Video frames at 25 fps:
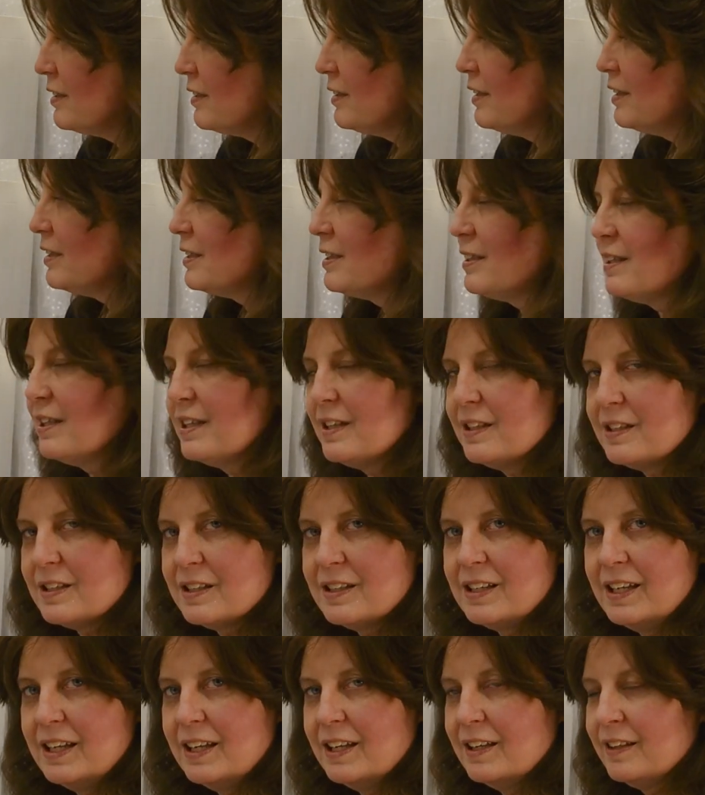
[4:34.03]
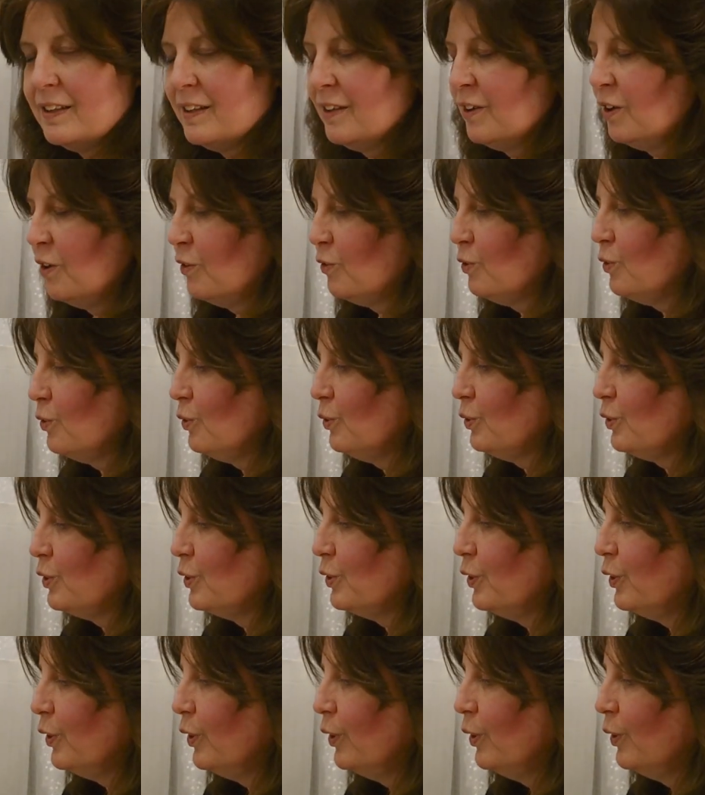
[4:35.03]
things in here that are all
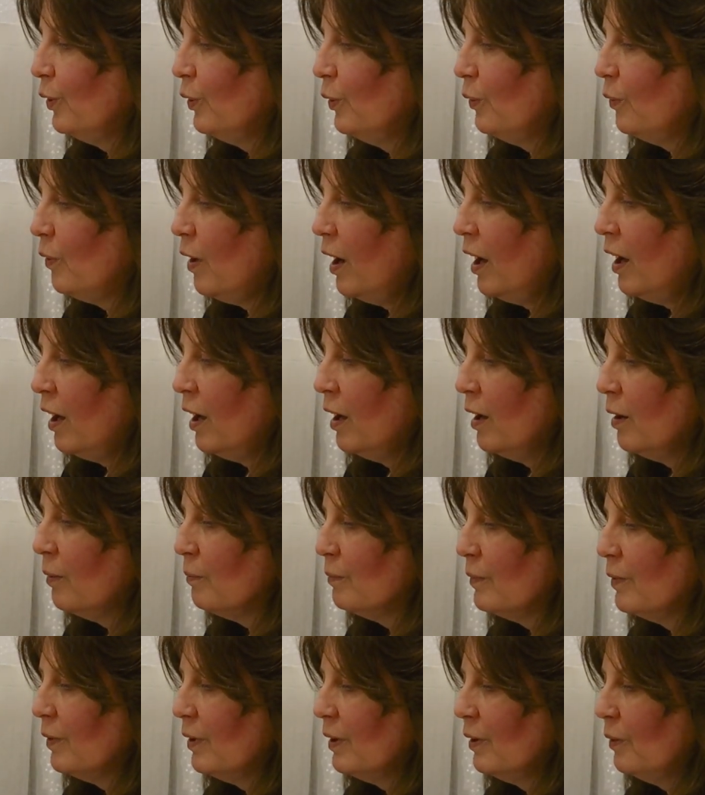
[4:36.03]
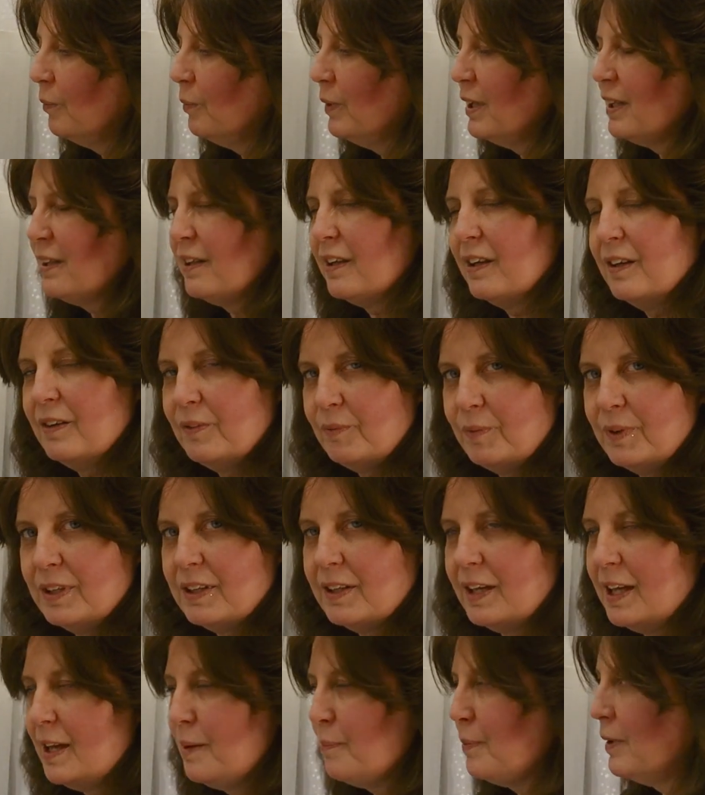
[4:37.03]
to do with
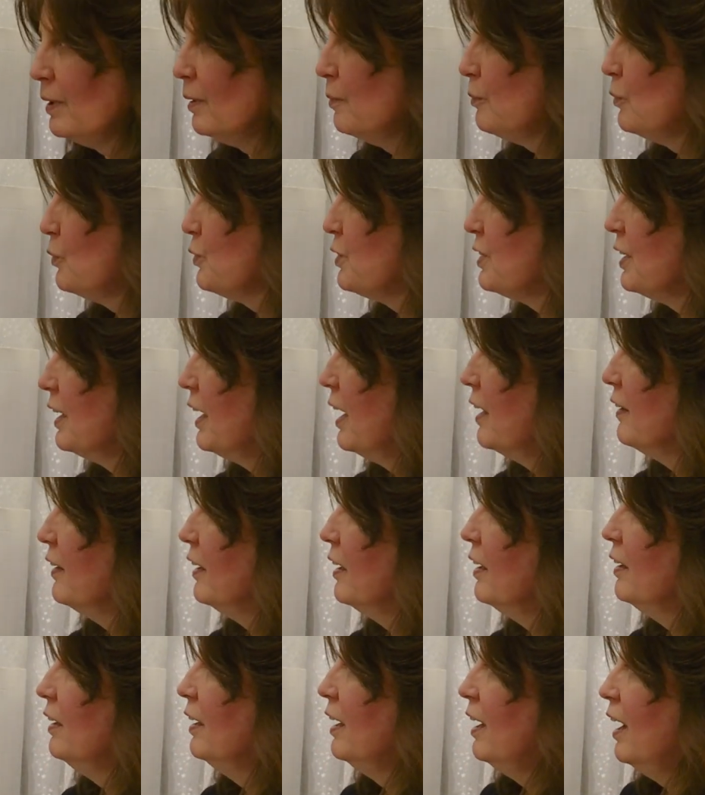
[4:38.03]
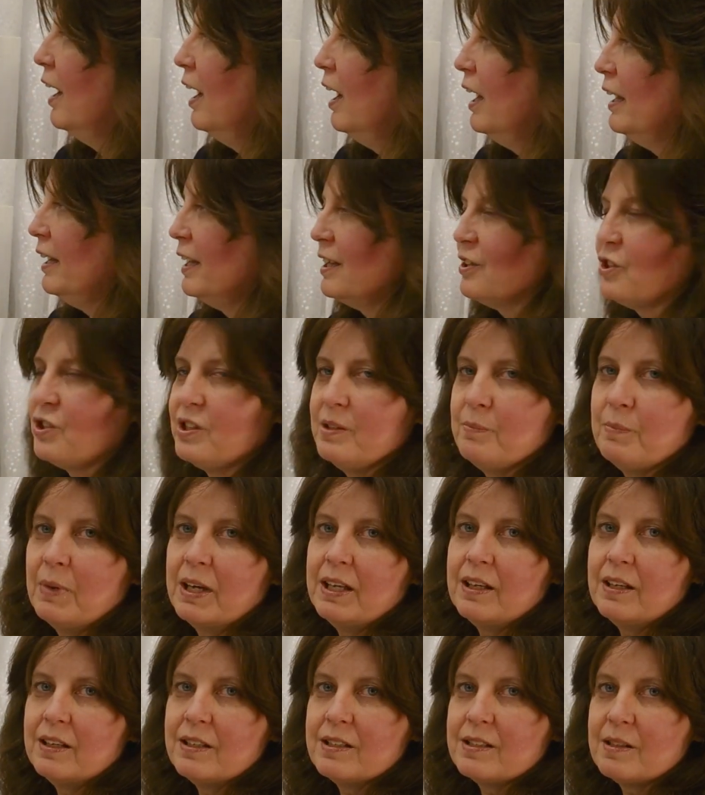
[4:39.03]
keeping them all together and actually
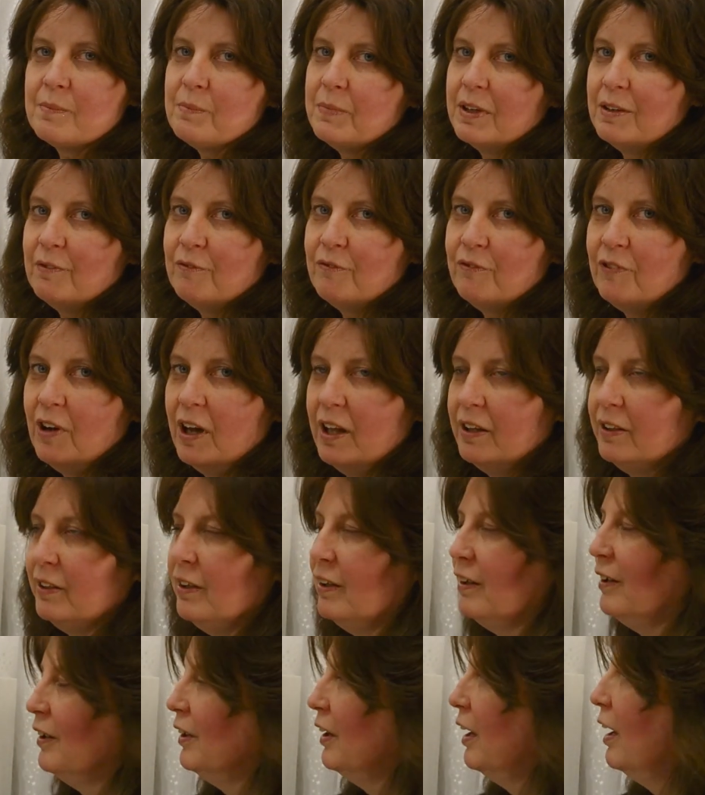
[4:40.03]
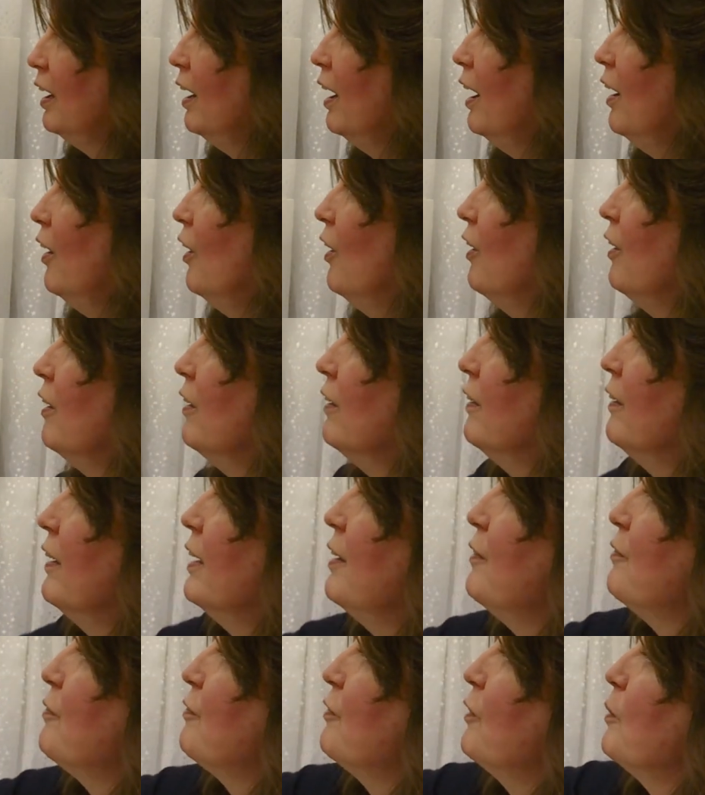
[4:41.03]
making something fun,
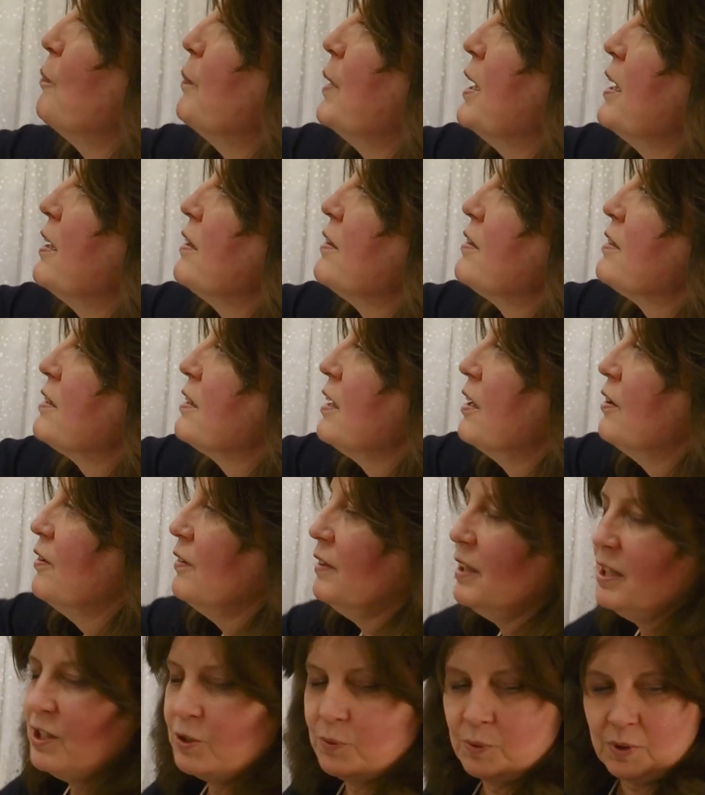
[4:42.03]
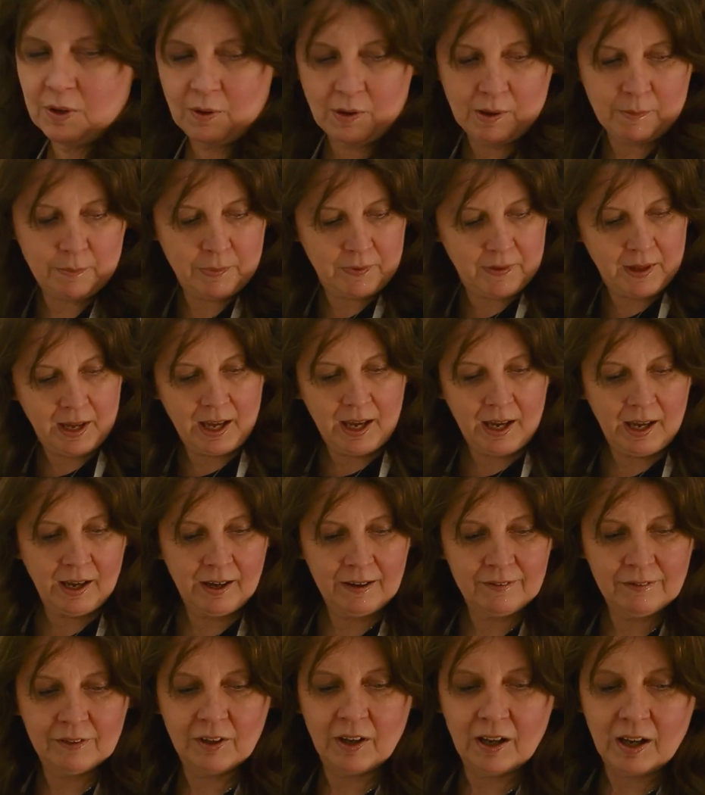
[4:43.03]
alright, from it. So these will go up
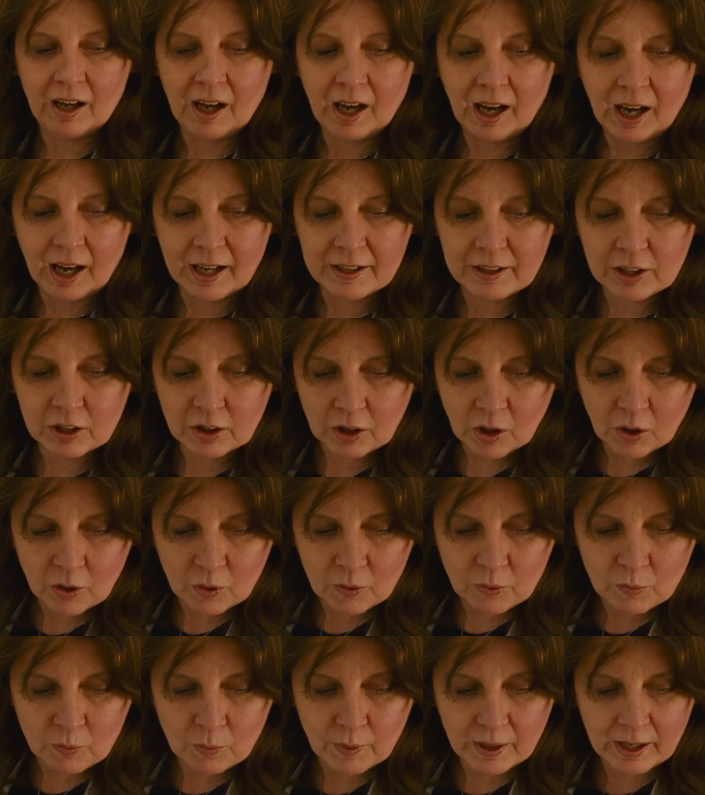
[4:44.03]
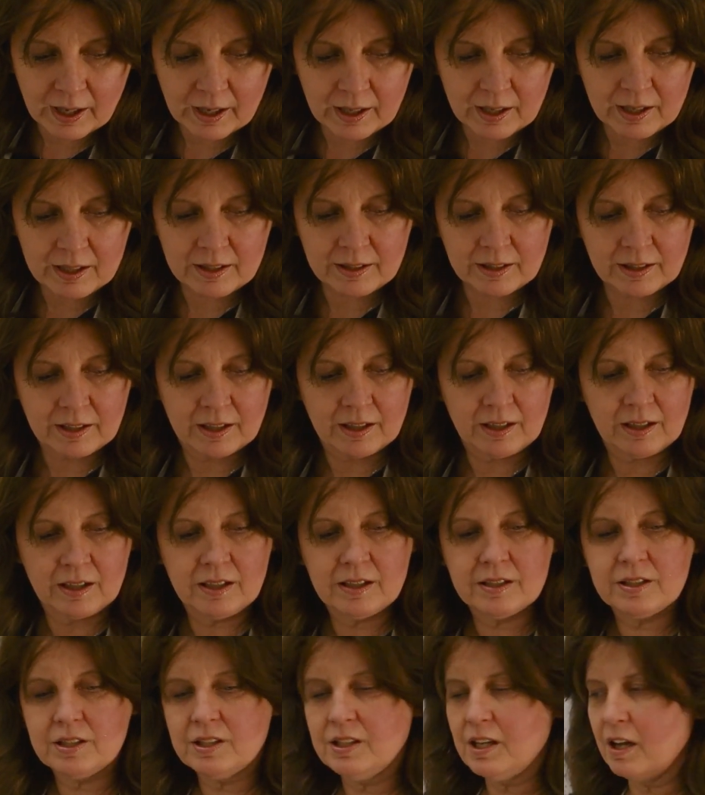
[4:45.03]
there, and along with
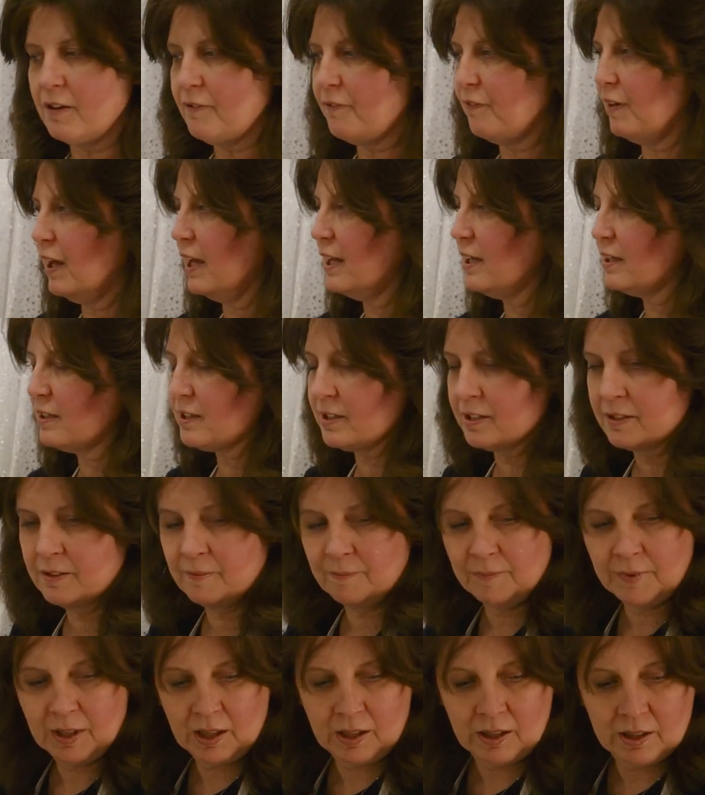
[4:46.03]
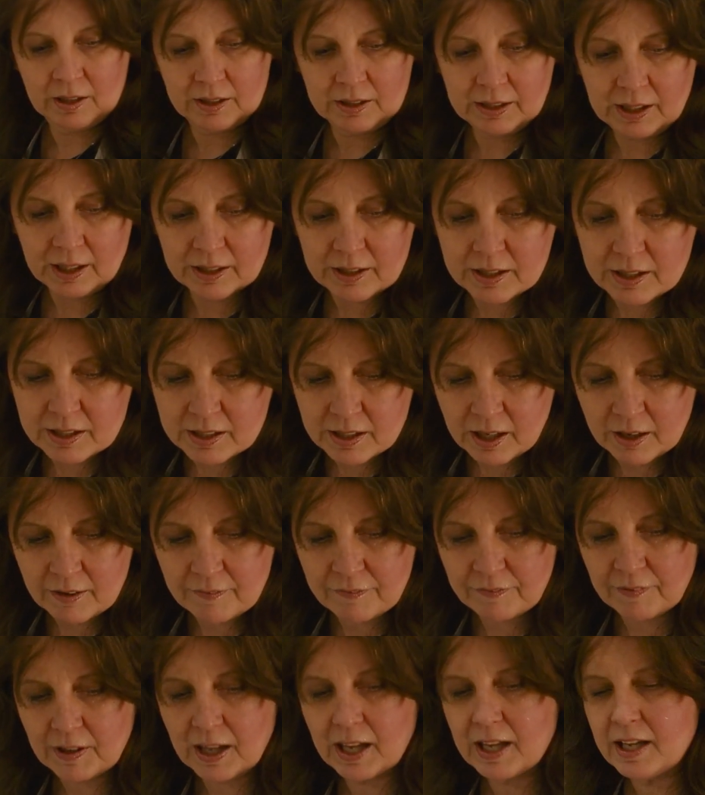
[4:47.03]
snowflakes. Now the
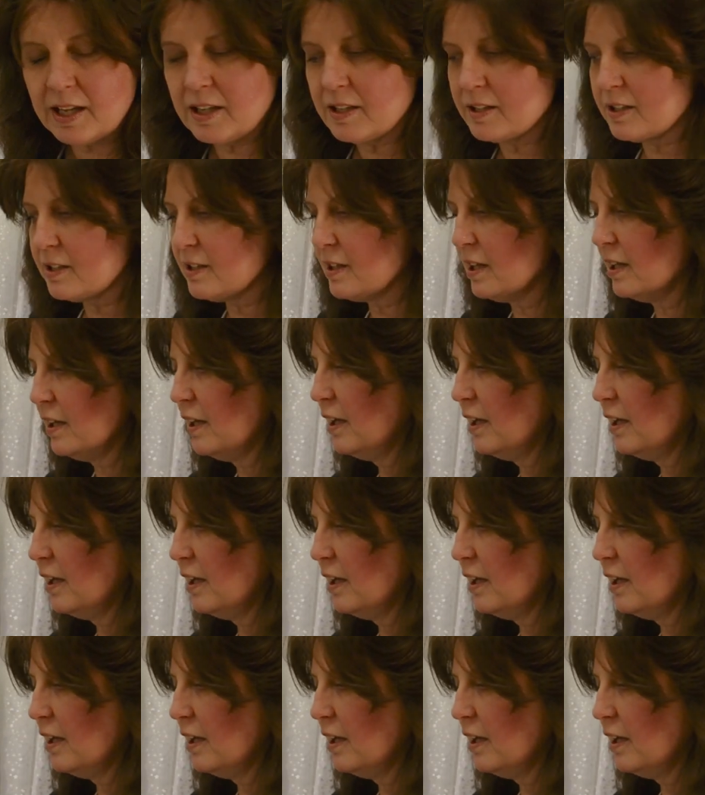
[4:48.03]
snowflakes